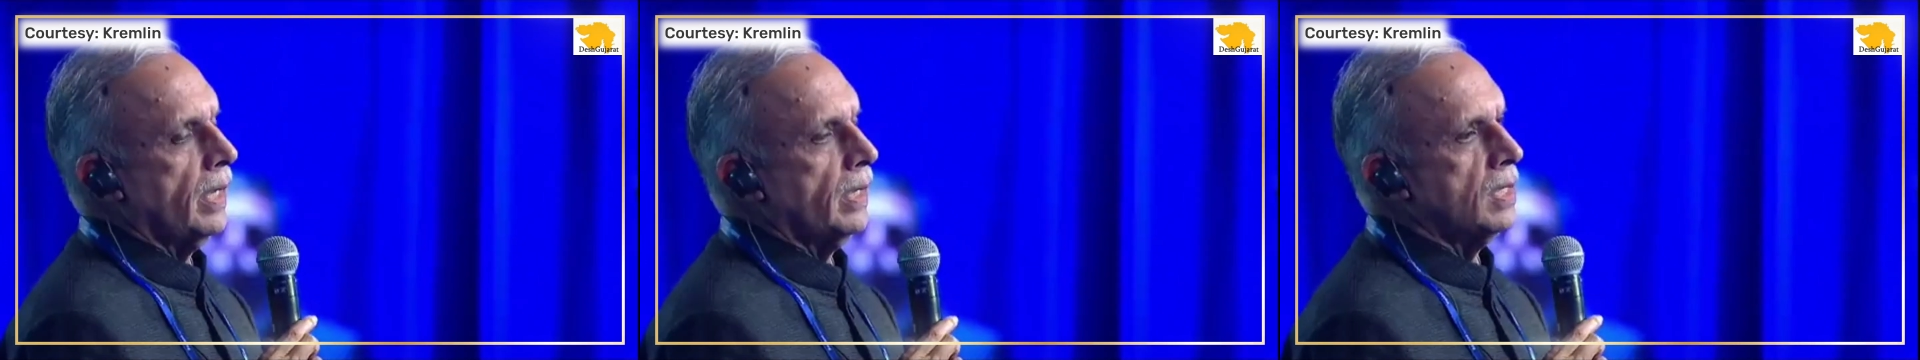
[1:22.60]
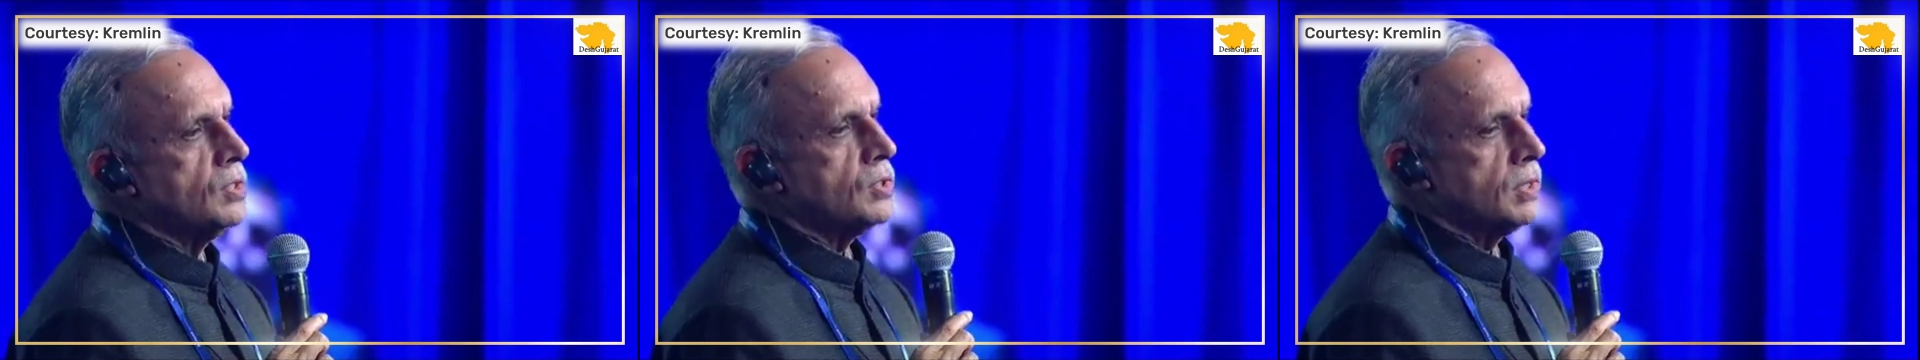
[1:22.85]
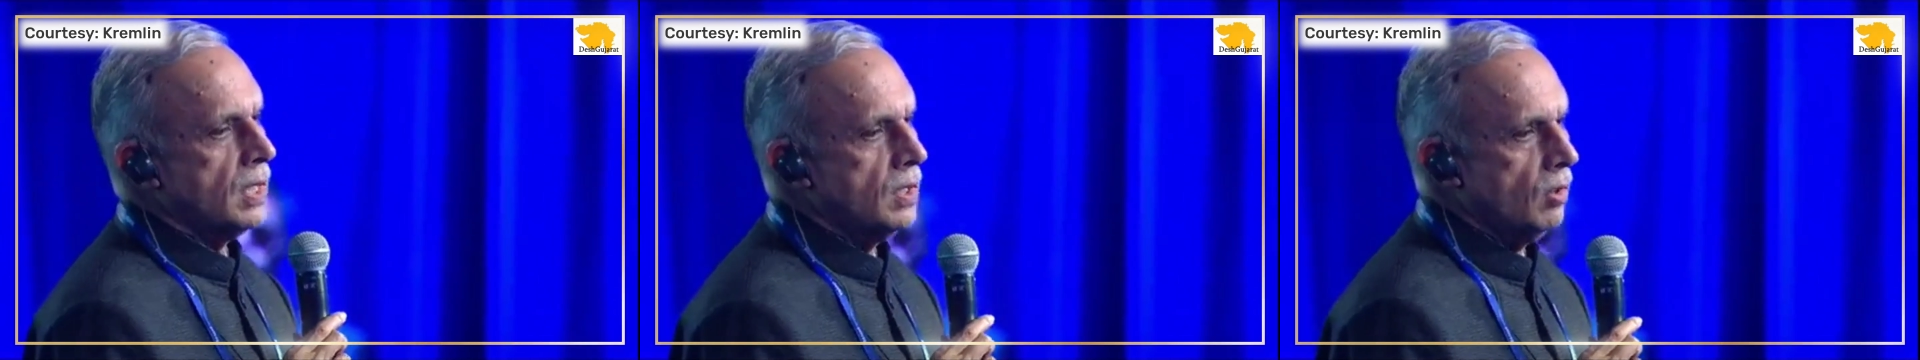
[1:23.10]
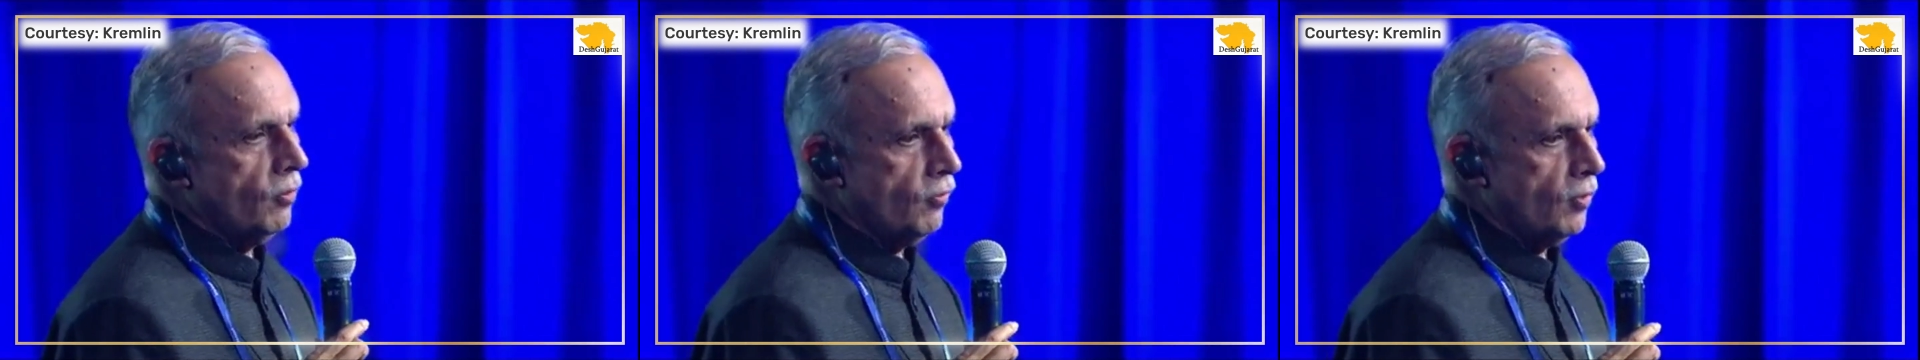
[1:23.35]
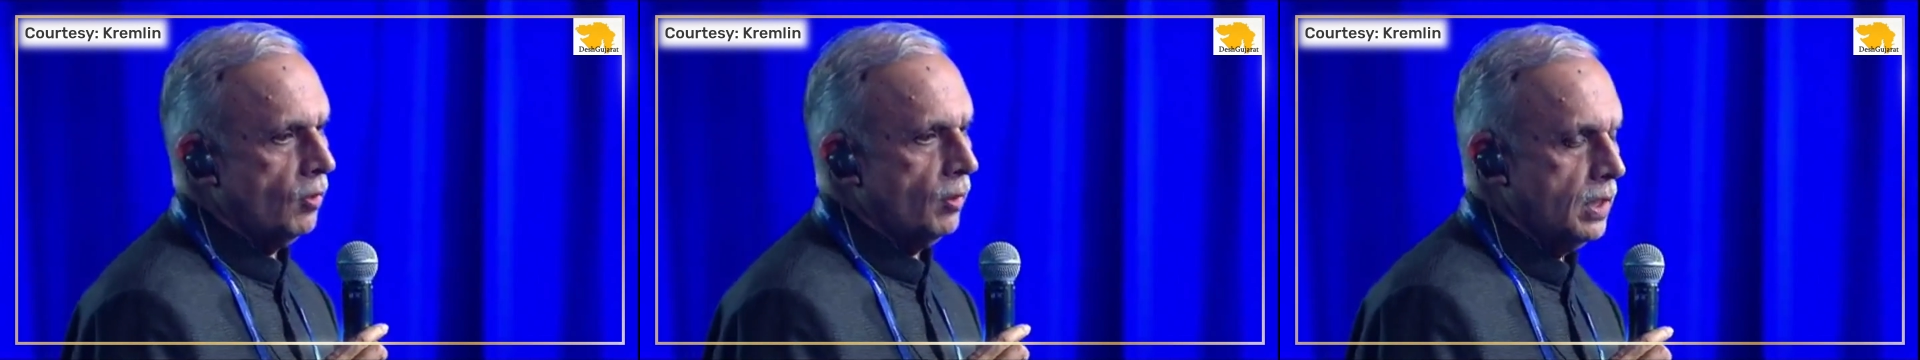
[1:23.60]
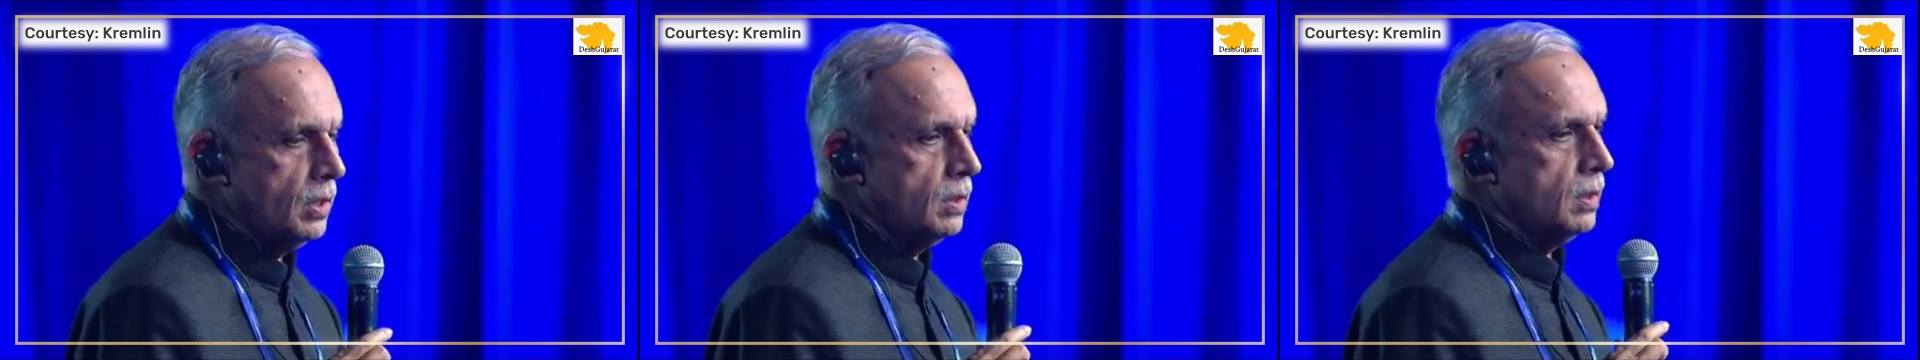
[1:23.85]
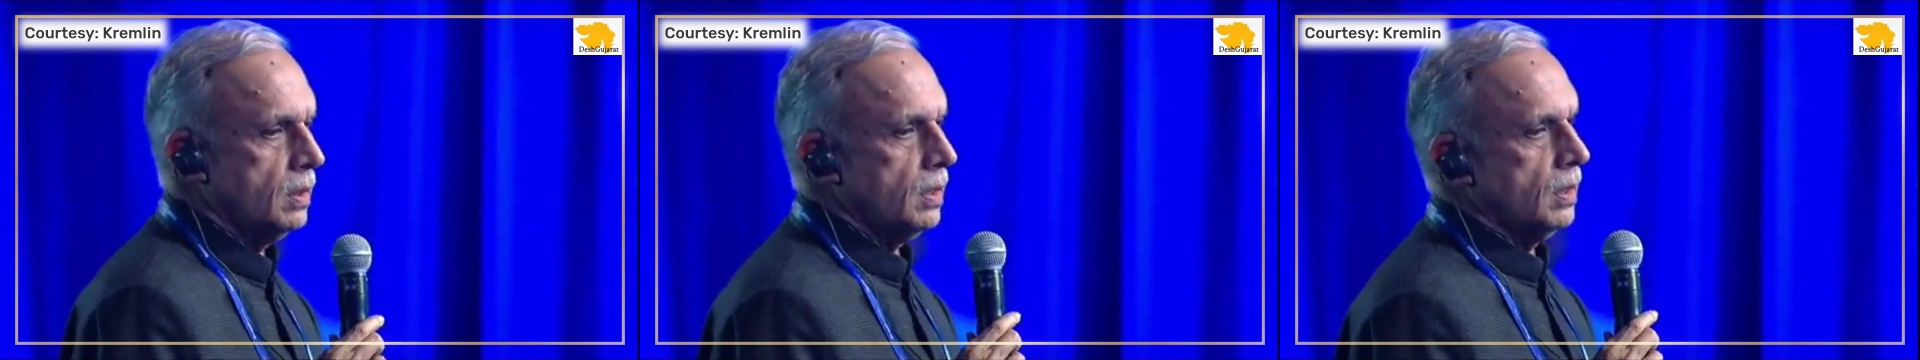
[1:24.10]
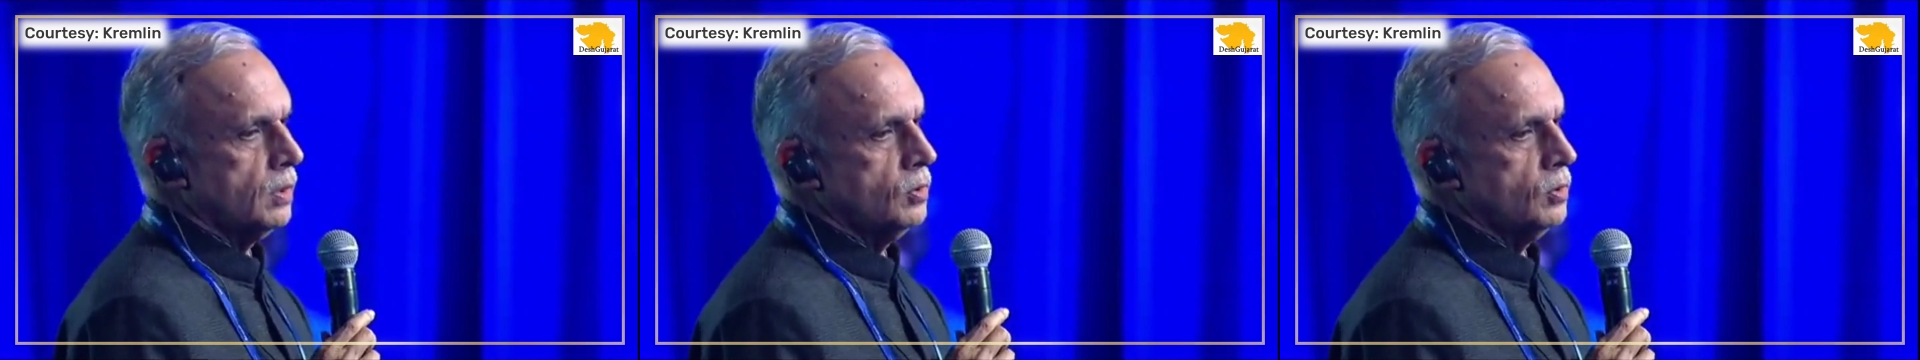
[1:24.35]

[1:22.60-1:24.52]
and instead of going